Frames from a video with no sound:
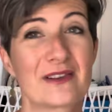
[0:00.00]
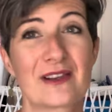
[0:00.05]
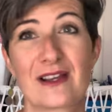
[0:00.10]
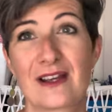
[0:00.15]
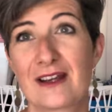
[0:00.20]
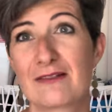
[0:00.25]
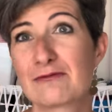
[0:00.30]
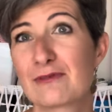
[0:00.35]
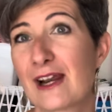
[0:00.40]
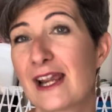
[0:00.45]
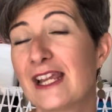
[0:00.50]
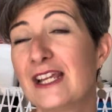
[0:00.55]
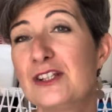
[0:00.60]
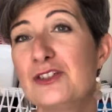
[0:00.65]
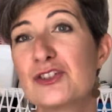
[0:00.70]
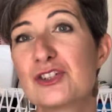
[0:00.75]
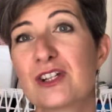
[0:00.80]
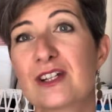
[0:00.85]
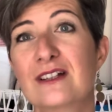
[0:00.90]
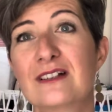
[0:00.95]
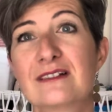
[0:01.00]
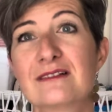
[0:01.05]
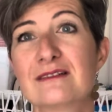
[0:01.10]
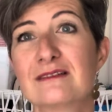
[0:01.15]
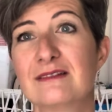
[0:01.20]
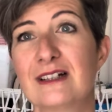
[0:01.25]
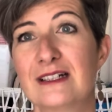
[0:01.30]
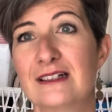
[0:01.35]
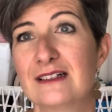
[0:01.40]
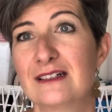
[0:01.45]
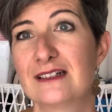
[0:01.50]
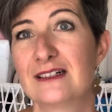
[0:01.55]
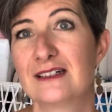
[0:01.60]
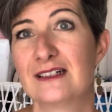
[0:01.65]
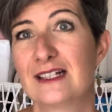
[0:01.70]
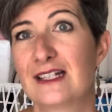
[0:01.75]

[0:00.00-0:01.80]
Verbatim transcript: a ranging uh,